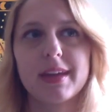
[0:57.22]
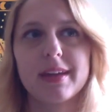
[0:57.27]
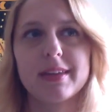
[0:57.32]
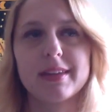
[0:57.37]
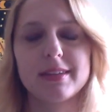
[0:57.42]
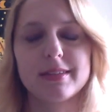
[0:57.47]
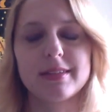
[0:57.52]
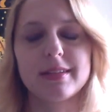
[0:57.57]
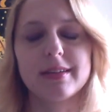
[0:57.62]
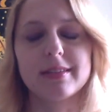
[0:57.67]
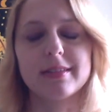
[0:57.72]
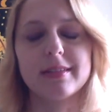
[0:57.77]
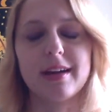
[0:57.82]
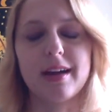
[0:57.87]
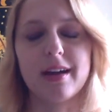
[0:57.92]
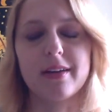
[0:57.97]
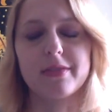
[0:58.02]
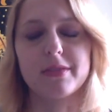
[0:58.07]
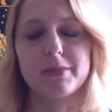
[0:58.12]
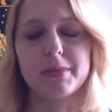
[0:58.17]
this doesn't
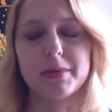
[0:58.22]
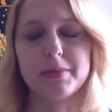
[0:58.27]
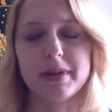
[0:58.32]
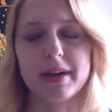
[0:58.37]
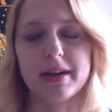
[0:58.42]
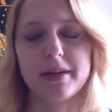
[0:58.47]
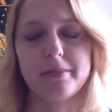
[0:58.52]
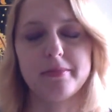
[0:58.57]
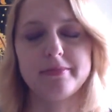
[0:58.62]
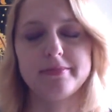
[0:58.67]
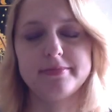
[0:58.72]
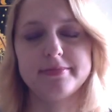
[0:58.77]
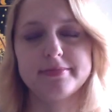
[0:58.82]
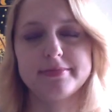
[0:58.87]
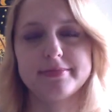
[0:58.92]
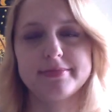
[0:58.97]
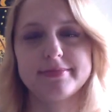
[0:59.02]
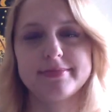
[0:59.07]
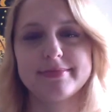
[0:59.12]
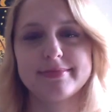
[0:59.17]
have to be bad
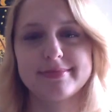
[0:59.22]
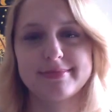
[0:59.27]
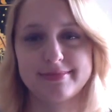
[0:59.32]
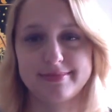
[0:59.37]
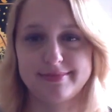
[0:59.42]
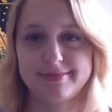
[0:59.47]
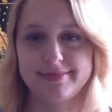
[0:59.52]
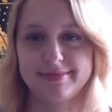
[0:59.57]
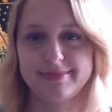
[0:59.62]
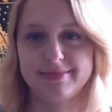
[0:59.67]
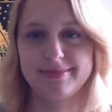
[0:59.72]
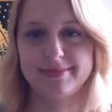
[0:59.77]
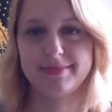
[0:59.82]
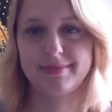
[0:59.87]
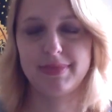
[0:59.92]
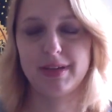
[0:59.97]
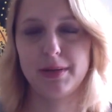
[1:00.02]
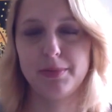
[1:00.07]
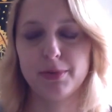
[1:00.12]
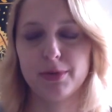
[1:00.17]

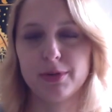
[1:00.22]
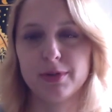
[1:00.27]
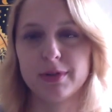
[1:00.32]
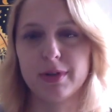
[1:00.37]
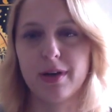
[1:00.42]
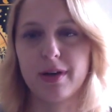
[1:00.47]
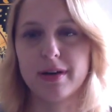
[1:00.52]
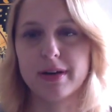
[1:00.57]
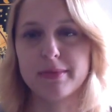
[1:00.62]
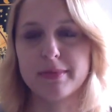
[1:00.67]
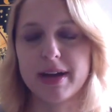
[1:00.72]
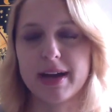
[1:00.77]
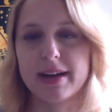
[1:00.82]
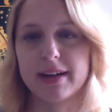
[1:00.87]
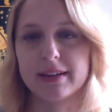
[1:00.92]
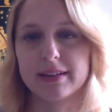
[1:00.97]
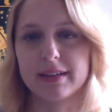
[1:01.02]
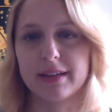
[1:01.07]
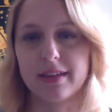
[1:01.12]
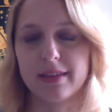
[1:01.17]
people
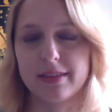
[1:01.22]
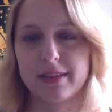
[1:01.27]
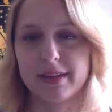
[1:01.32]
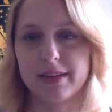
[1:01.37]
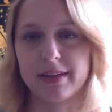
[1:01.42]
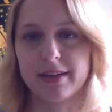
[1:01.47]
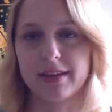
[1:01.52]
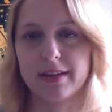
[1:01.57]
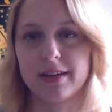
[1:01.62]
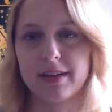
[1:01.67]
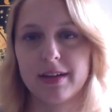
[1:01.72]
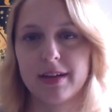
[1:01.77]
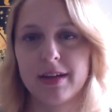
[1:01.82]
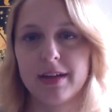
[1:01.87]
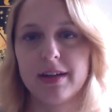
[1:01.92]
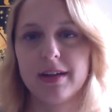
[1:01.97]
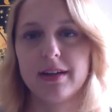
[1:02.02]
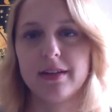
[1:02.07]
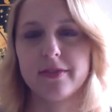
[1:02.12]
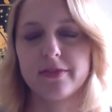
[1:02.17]
automatically think
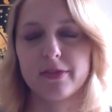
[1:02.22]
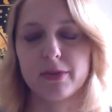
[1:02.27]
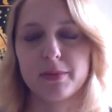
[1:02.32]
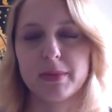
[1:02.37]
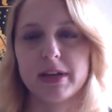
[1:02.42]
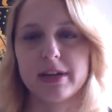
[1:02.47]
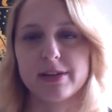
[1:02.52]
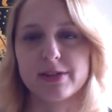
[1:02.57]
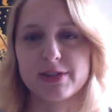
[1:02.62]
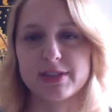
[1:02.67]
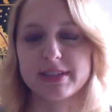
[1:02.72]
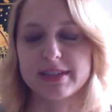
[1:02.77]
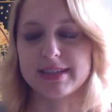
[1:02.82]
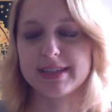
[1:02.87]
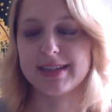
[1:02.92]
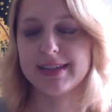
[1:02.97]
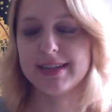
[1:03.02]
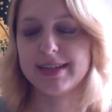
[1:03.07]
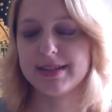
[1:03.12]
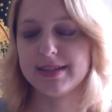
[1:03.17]
information's
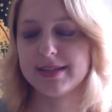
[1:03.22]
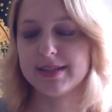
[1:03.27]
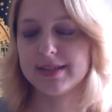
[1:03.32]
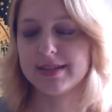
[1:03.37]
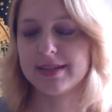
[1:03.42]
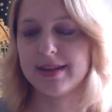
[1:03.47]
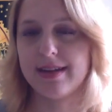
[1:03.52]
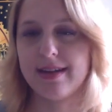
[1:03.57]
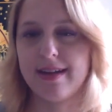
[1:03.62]
hidden